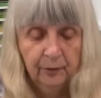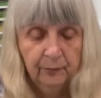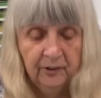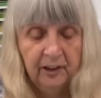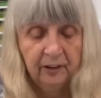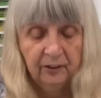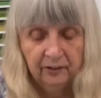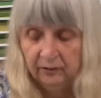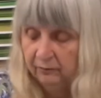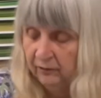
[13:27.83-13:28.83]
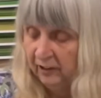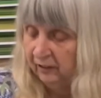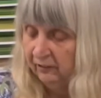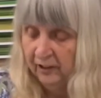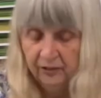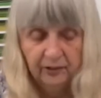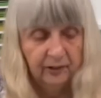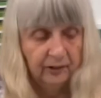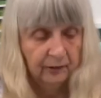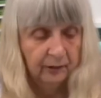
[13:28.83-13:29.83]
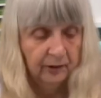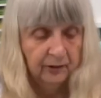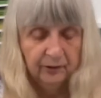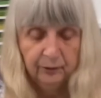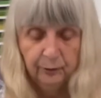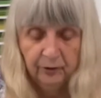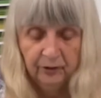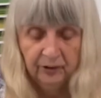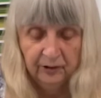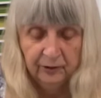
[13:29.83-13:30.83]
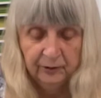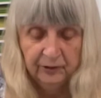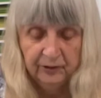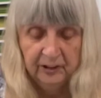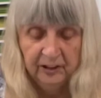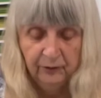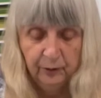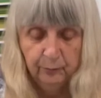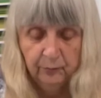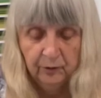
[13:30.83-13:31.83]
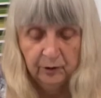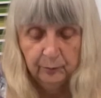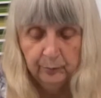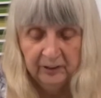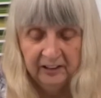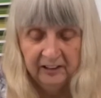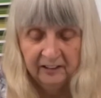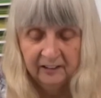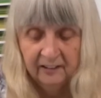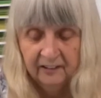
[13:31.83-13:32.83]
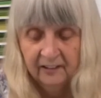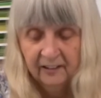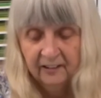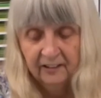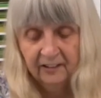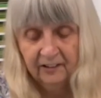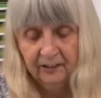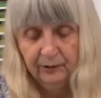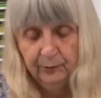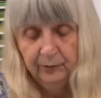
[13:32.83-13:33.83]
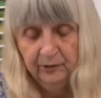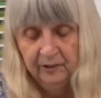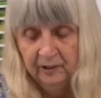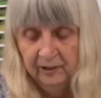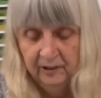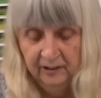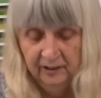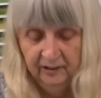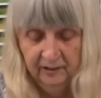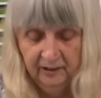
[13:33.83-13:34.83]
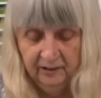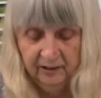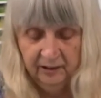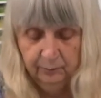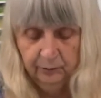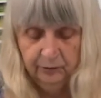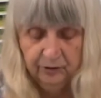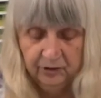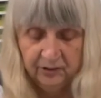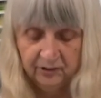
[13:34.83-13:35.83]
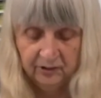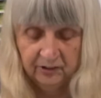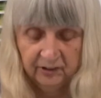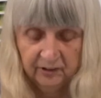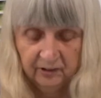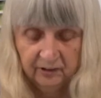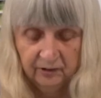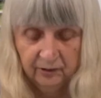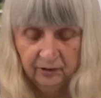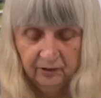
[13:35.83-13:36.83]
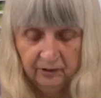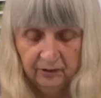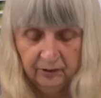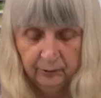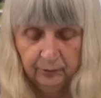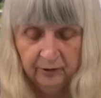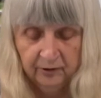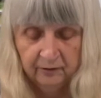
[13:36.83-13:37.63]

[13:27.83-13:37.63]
next decoration that I'm going to stick on to leave them complete. So I will just do this last one.